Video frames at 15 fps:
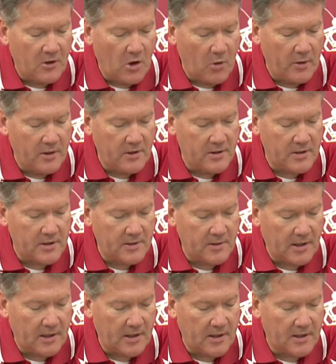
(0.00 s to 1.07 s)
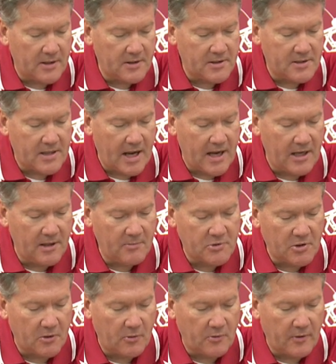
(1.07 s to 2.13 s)
go into the stadium.
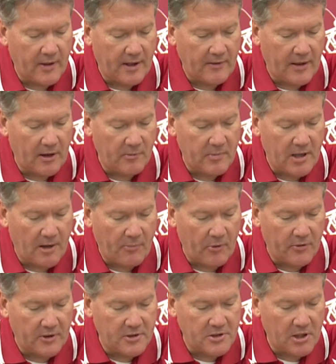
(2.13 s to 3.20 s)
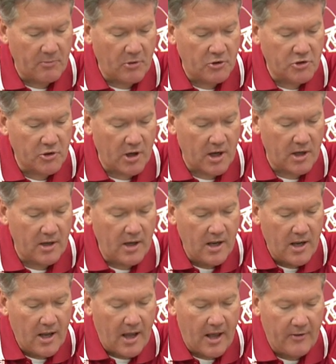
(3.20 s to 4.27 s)
So that'll be up on the Jumbotron,
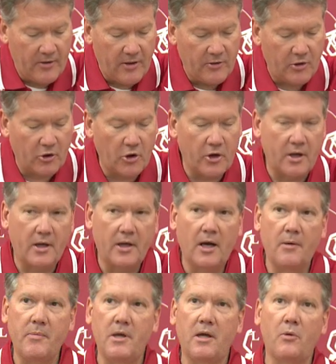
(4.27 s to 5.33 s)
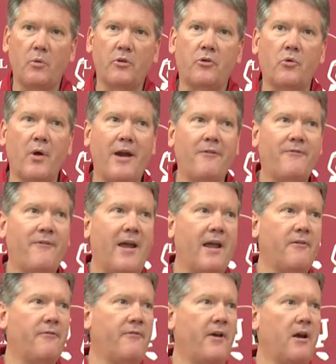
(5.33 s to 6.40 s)
and then they're going to come in with great
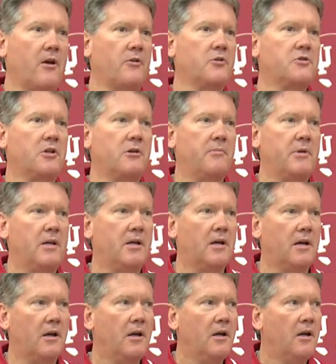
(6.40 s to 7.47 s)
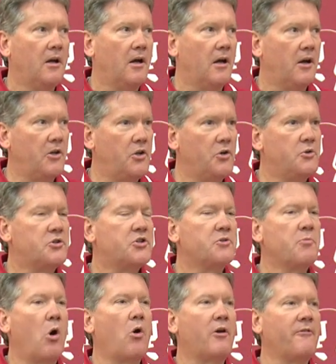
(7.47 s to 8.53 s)
fanfare. There's going to be a huge
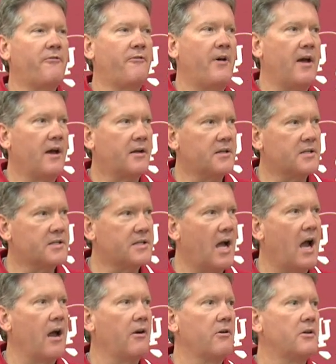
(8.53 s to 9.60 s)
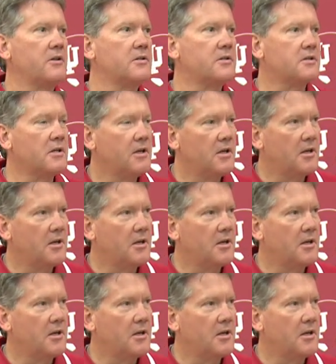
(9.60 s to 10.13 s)
smoke effect, sirens,